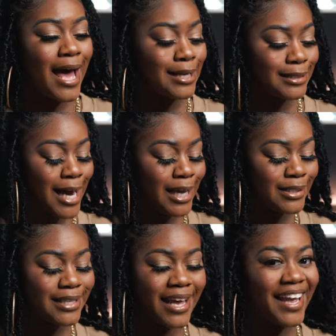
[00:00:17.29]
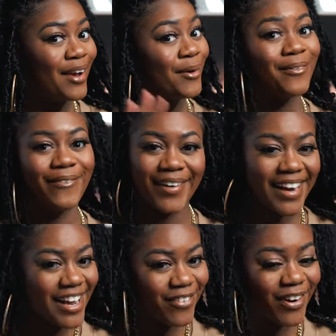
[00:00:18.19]
Galentine's Day,
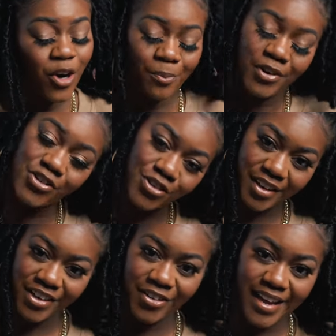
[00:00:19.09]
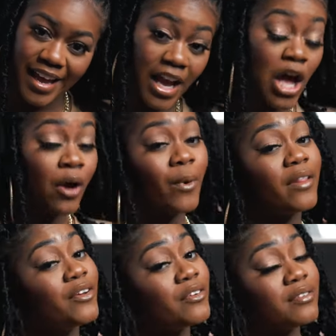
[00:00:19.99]
whatever. Hope you're enjoying your day,
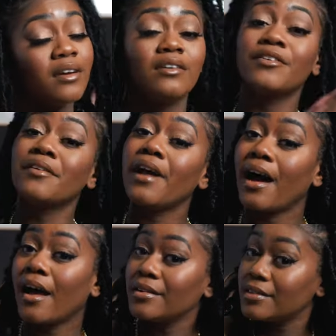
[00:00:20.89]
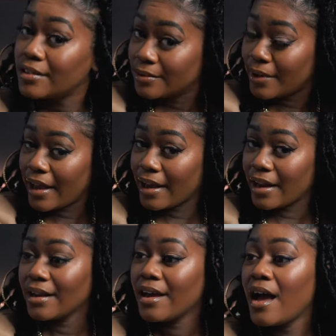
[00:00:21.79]
whether you're single or not,
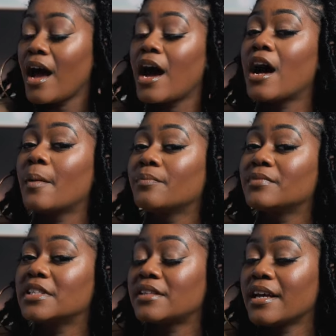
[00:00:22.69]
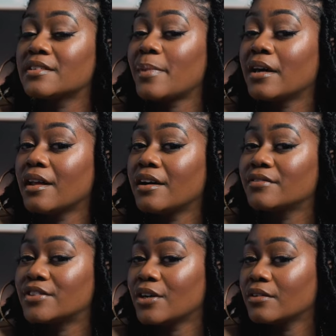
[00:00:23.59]
okay? This day is about
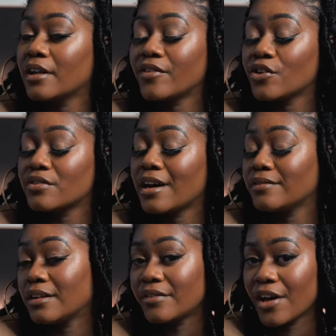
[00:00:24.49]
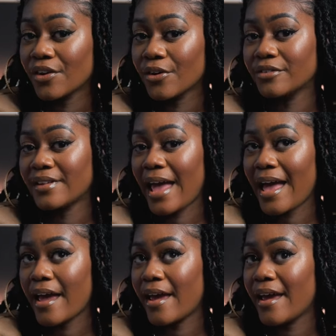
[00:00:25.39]
love. So love yourself, love others,
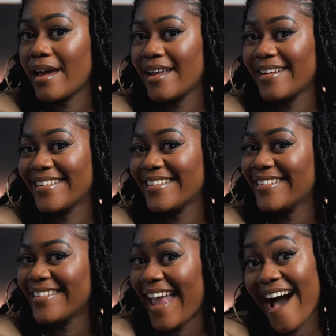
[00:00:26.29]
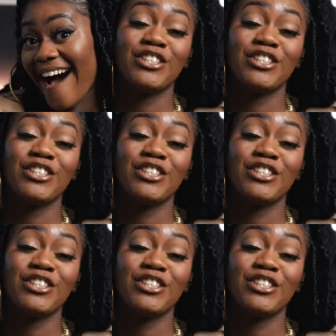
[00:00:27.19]
and yeah.